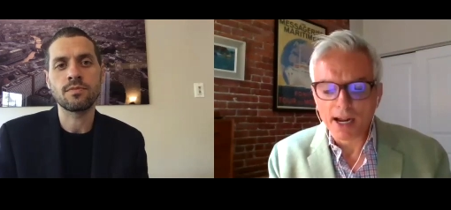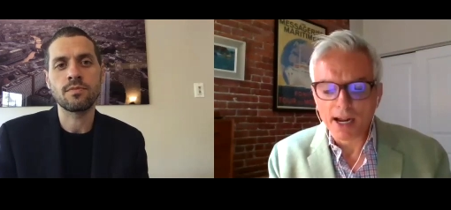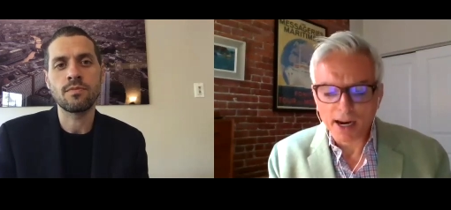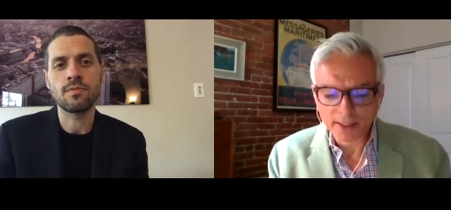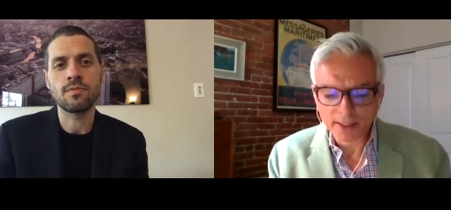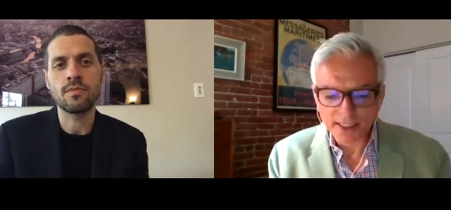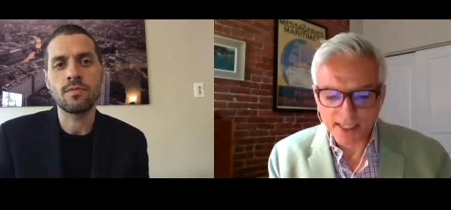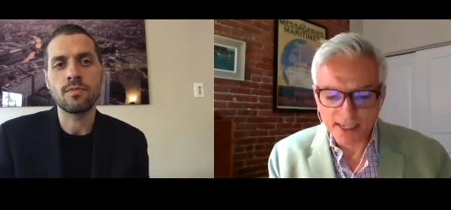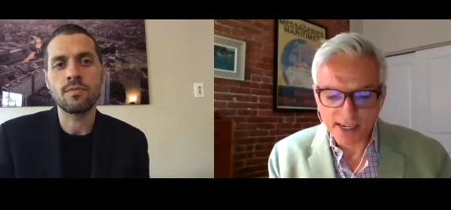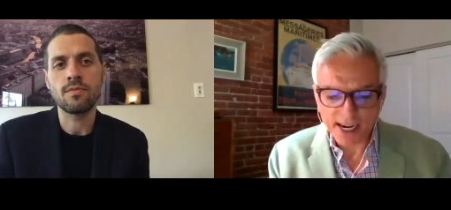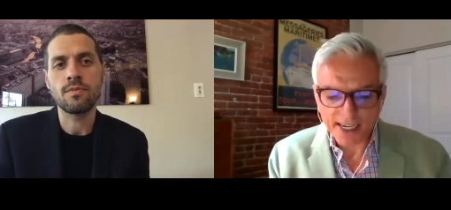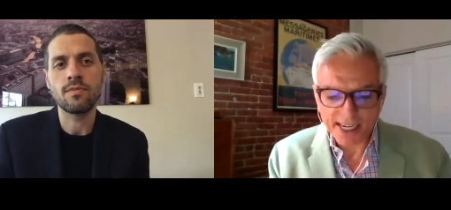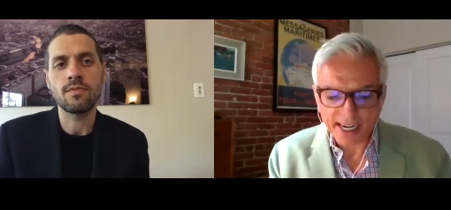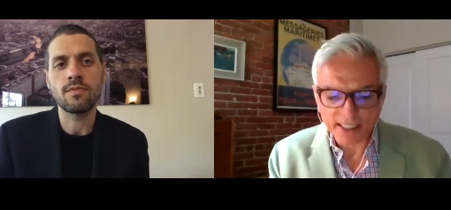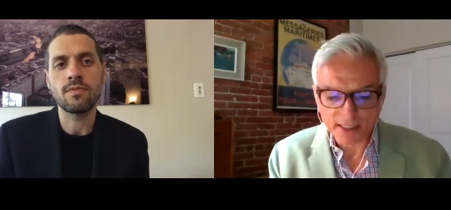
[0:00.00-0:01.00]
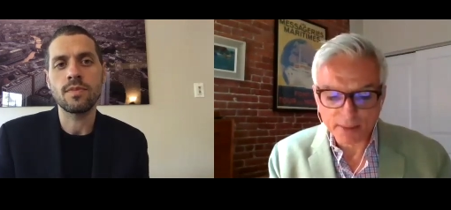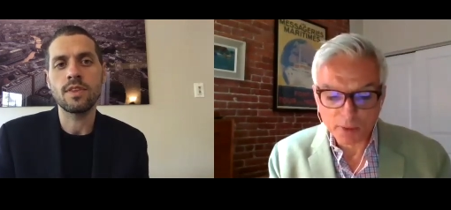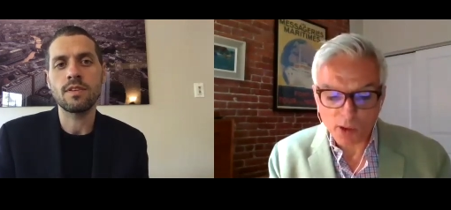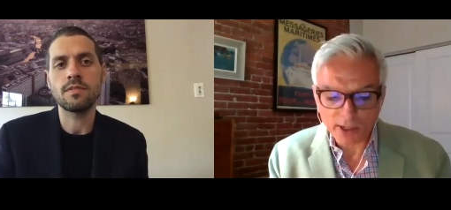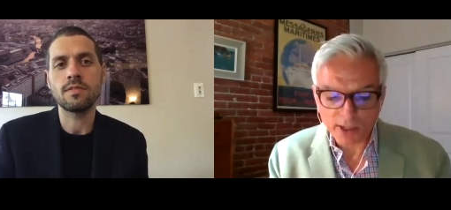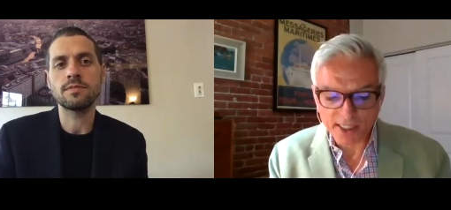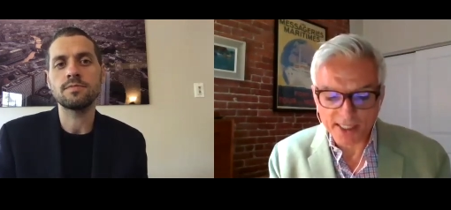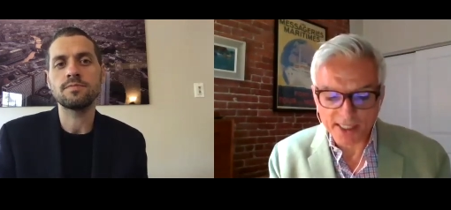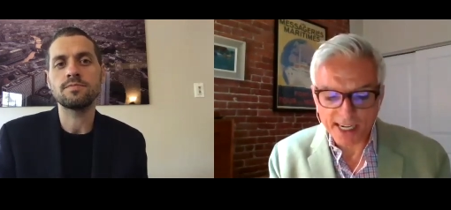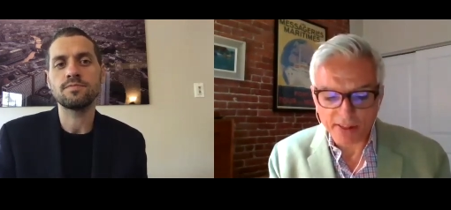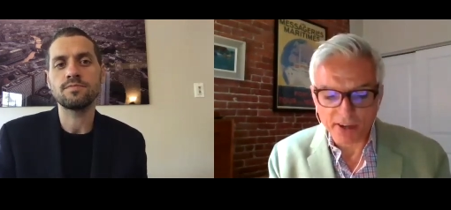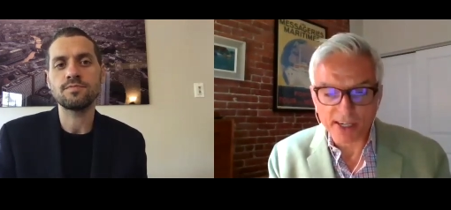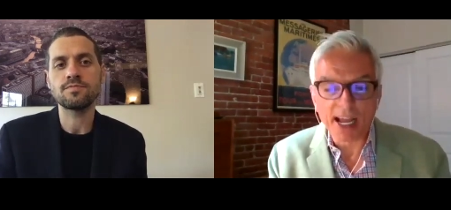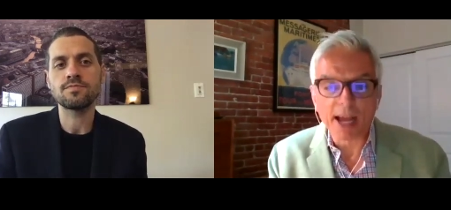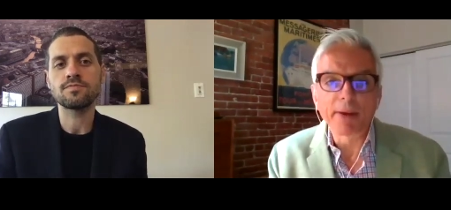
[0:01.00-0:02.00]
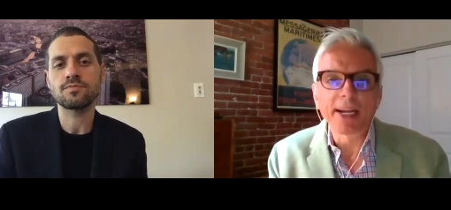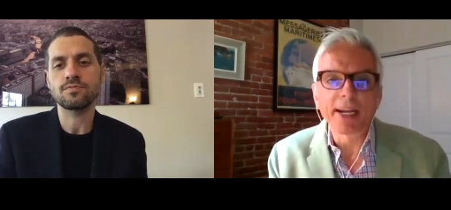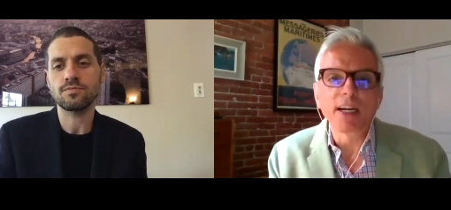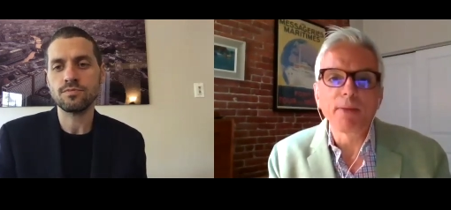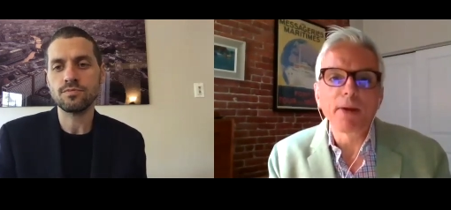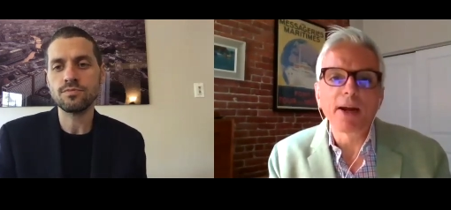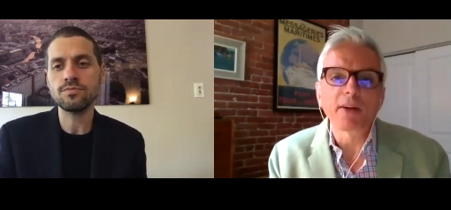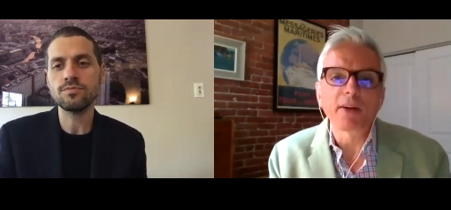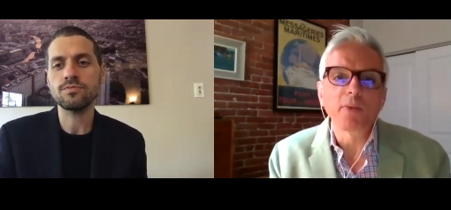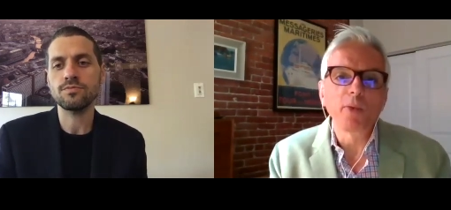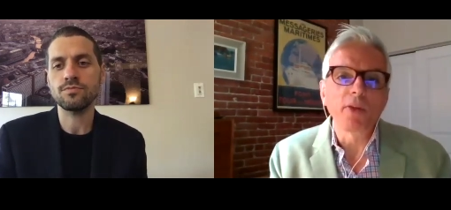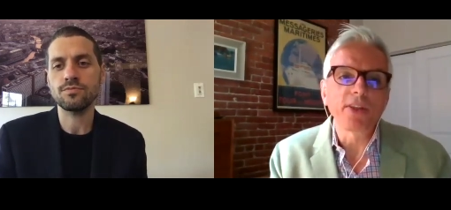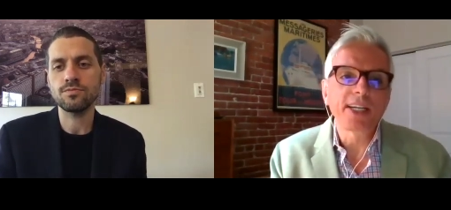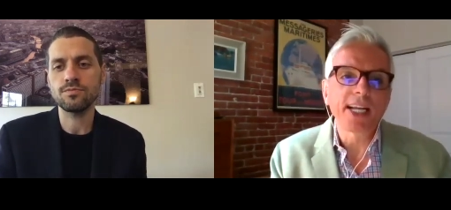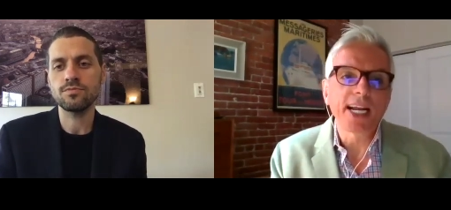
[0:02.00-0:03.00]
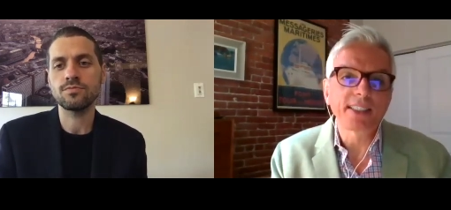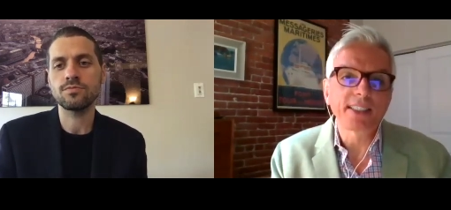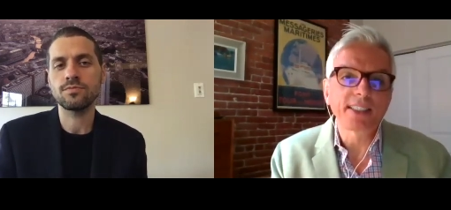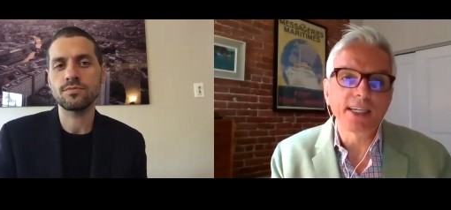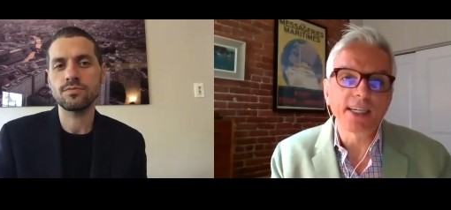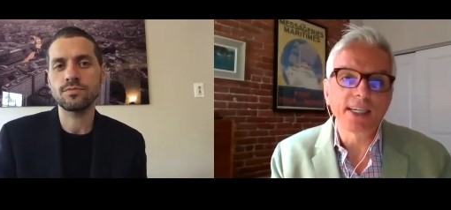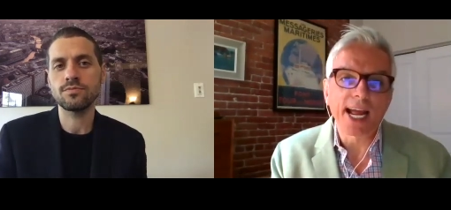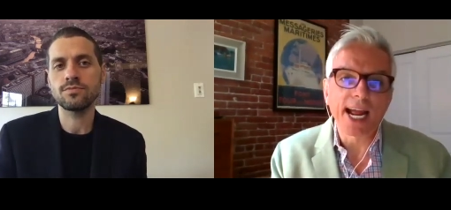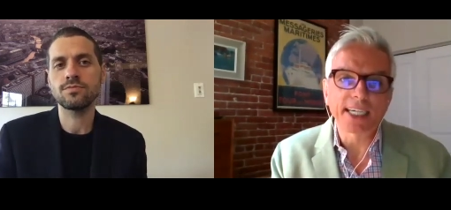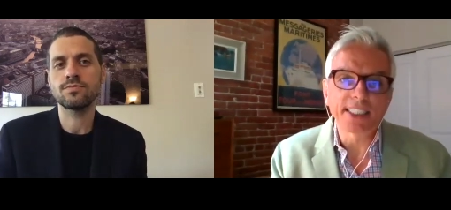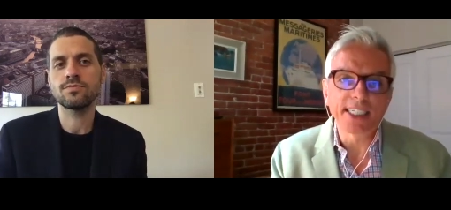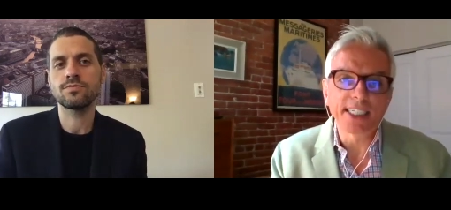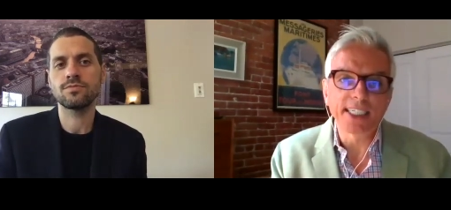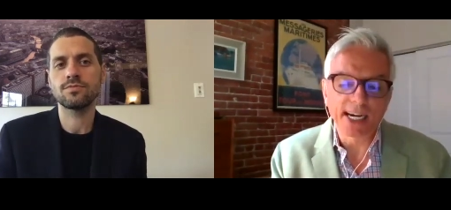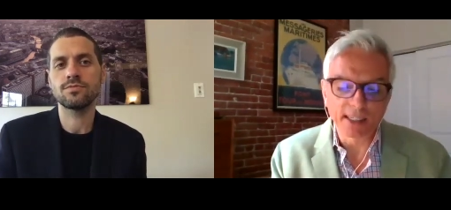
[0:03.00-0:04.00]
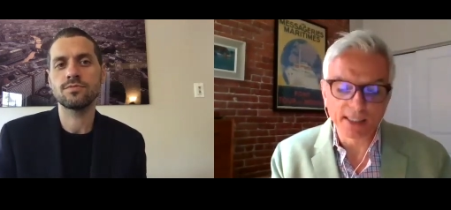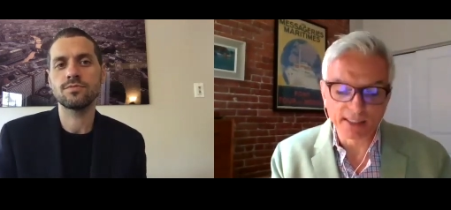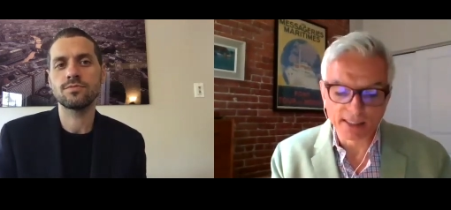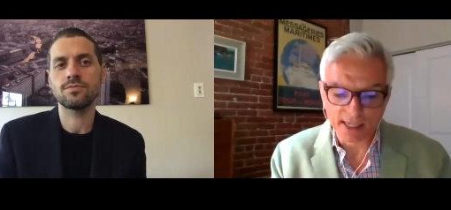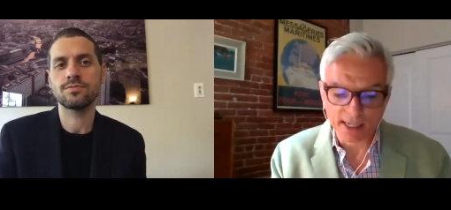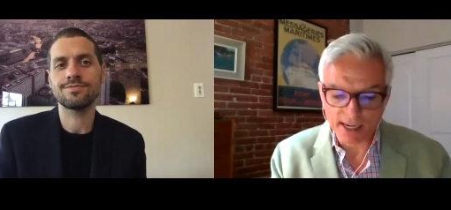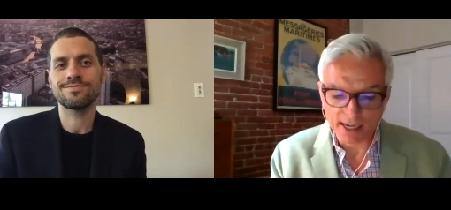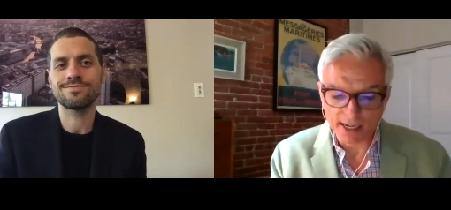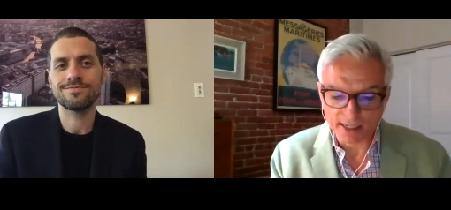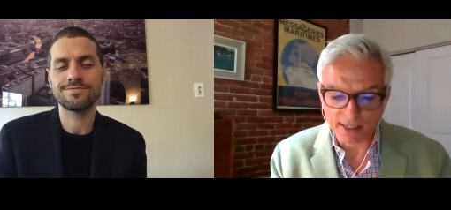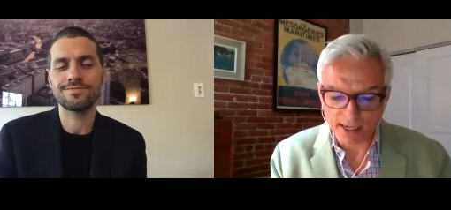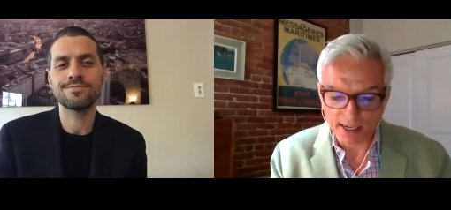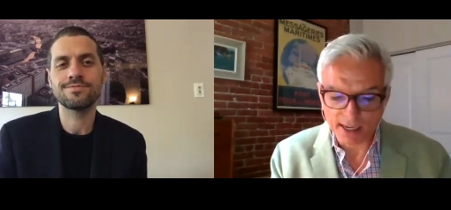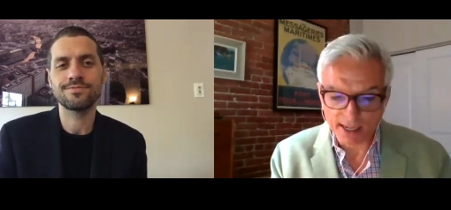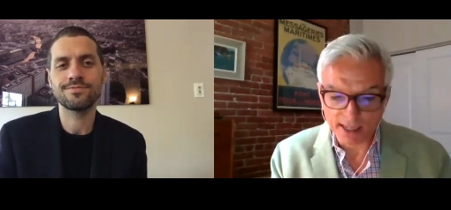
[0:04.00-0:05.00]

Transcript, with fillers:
Speaker 1: Uh, I'd just like to get some questions now that are coming in about what the test can actually tell us. And